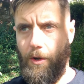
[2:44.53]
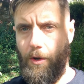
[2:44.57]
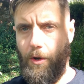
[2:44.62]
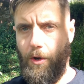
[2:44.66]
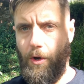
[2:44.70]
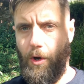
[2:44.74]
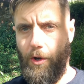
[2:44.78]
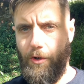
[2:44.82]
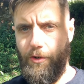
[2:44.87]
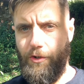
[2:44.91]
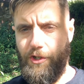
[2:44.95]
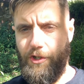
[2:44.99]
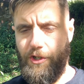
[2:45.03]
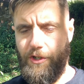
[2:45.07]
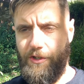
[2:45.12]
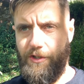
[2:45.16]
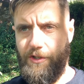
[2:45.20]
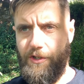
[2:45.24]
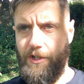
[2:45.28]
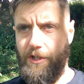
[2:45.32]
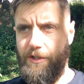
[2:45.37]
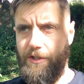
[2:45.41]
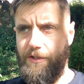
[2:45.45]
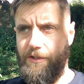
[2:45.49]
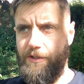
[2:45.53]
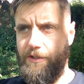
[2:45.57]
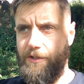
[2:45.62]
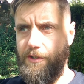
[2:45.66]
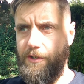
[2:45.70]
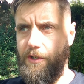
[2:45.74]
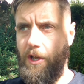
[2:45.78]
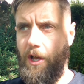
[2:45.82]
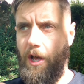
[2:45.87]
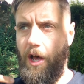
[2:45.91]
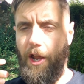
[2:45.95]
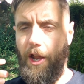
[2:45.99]
Consciousness
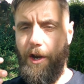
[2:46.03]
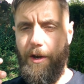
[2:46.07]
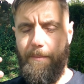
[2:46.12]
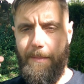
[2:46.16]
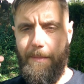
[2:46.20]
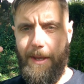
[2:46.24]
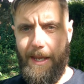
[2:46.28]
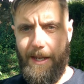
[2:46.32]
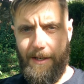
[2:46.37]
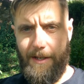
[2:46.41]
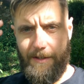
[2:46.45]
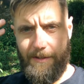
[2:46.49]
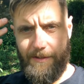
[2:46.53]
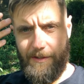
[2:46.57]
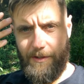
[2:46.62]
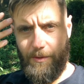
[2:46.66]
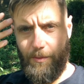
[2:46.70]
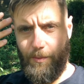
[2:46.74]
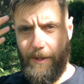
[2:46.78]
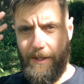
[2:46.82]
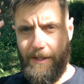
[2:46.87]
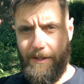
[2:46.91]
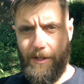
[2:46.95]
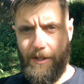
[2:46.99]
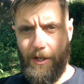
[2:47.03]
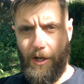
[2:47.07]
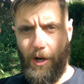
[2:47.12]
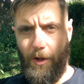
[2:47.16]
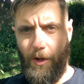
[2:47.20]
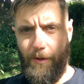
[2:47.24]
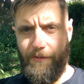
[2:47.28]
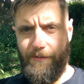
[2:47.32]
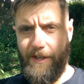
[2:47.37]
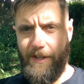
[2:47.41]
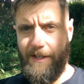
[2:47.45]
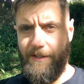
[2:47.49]
unmixed with the
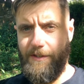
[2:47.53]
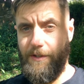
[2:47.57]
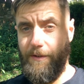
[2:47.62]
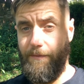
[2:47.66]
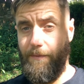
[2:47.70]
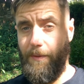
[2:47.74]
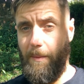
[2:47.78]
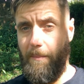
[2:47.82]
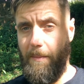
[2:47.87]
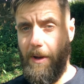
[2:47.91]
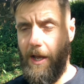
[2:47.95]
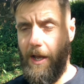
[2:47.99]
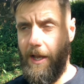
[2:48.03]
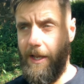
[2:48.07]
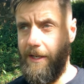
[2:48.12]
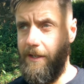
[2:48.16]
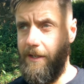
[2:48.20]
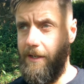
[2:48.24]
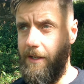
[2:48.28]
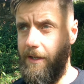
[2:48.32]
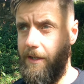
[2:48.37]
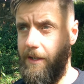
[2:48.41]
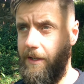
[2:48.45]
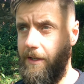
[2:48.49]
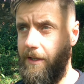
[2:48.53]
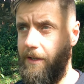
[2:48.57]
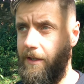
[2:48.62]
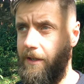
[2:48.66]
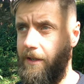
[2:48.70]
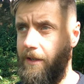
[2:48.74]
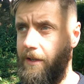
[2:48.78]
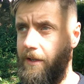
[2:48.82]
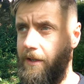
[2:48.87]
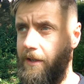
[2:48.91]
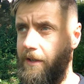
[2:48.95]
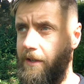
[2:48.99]
content of the mind,
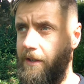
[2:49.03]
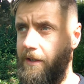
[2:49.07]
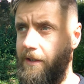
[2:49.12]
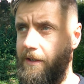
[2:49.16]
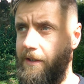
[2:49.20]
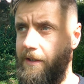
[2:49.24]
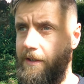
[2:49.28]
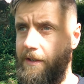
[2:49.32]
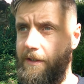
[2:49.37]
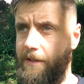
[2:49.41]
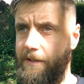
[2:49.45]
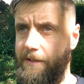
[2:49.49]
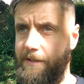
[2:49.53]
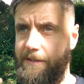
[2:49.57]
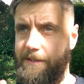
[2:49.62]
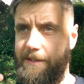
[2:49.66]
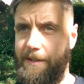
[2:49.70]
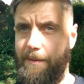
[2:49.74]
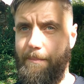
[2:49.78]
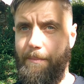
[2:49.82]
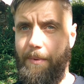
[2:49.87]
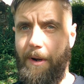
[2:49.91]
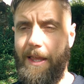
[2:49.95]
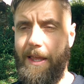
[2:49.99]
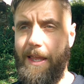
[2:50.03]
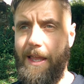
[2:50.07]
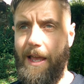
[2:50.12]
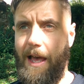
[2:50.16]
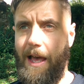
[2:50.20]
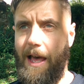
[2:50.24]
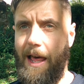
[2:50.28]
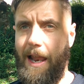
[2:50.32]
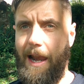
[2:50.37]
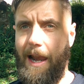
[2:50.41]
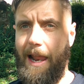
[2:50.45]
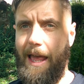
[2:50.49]
simply
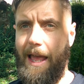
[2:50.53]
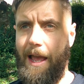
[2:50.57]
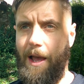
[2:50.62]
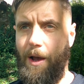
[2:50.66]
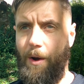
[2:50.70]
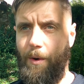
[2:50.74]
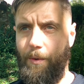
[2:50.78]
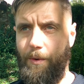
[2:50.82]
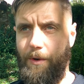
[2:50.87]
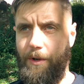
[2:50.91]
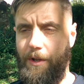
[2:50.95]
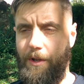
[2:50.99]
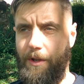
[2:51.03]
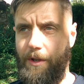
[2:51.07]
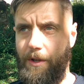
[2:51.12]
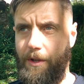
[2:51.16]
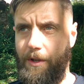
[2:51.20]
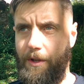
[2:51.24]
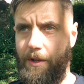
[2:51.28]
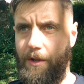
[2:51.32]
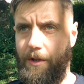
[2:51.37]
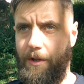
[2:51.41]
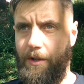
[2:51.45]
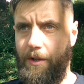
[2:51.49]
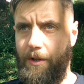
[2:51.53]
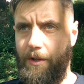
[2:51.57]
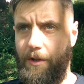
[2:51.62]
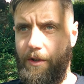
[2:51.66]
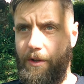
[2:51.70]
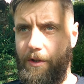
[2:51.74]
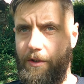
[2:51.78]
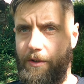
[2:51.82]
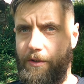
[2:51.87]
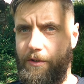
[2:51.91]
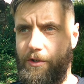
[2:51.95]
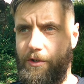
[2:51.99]
allowed
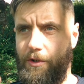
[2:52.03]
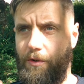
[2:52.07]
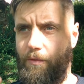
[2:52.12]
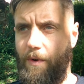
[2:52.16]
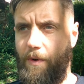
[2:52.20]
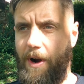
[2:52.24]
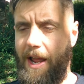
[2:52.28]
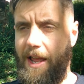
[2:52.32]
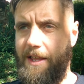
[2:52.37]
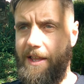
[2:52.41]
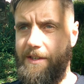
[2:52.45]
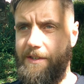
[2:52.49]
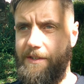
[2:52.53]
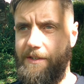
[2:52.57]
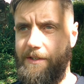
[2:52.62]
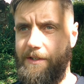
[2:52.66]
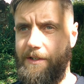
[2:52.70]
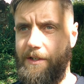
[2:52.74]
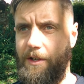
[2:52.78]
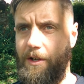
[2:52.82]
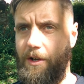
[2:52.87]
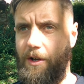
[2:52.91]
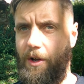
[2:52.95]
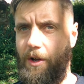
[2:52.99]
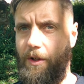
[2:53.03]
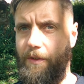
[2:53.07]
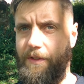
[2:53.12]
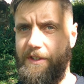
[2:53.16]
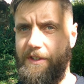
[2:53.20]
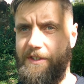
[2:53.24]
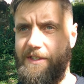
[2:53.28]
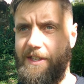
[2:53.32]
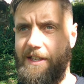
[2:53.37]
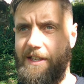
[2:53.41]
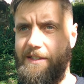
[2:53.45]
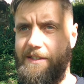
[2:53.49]
to rest on the
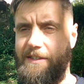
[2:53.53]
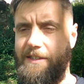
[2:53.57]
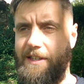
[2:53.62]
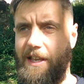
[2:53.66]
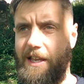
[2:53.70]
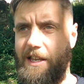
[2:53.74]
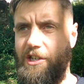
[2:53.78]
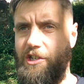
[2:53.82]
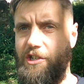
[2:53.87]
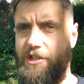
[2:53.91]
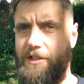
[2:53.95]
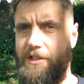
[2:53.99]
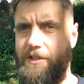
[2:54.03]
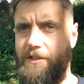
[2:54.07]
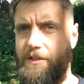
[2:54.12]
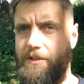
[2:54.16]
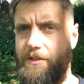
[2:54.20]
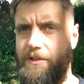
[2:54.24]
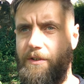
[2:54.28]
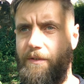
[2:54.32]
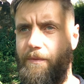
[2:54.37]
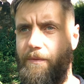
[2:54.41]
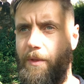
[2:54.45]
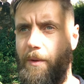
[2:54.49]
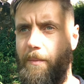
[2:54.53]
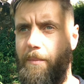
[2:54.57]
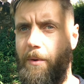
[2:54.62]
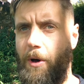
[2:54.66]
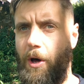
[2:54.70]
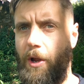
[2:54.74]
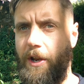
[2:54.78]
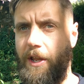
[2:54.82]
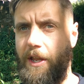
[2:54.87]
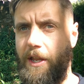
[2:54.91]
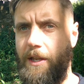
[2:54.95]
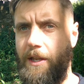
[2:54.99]
sensations of the
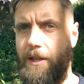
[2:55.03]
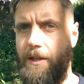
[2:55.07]
body.